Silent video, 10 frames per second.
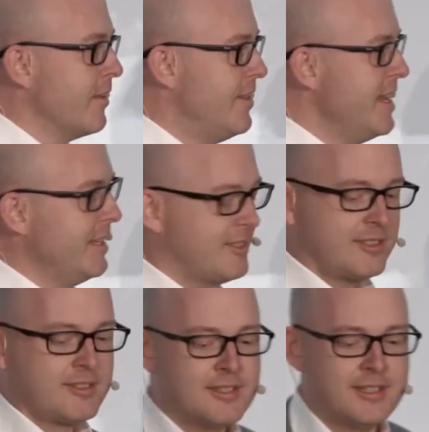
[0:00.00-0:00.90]

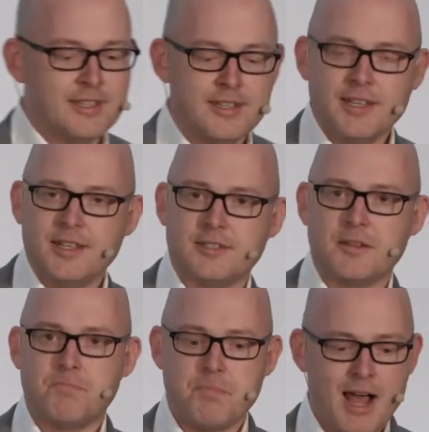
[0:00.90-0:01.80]
This is the
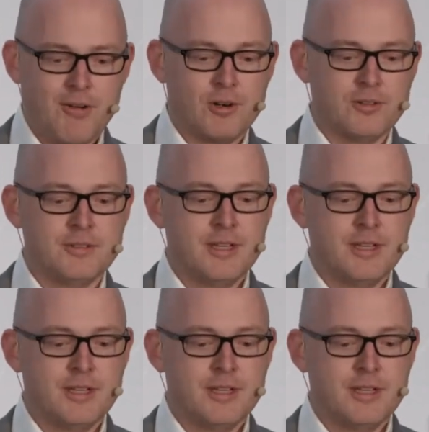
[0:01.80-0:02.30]
power,